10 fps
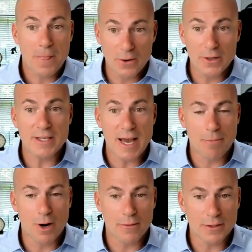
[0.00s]
there is
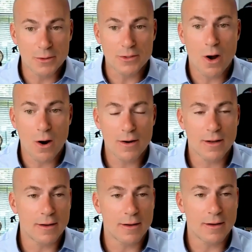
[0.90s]
that part of it. So it's hard
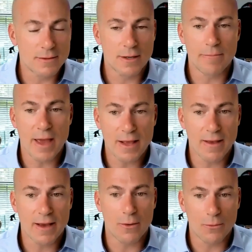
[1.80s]
to to make
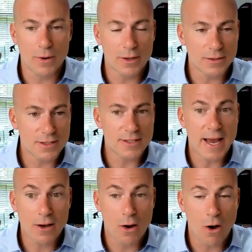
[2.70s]
like a real
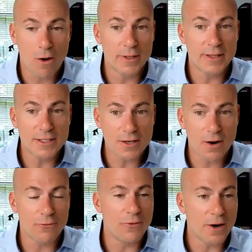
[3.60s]
set call, but these
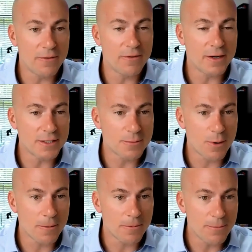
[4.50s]
are very very
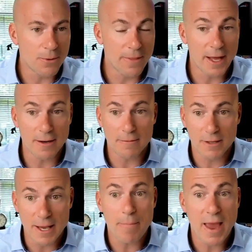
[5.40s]
smart people that
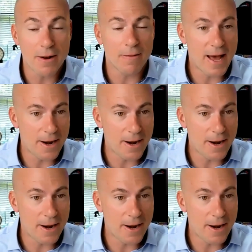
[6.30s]
get paid a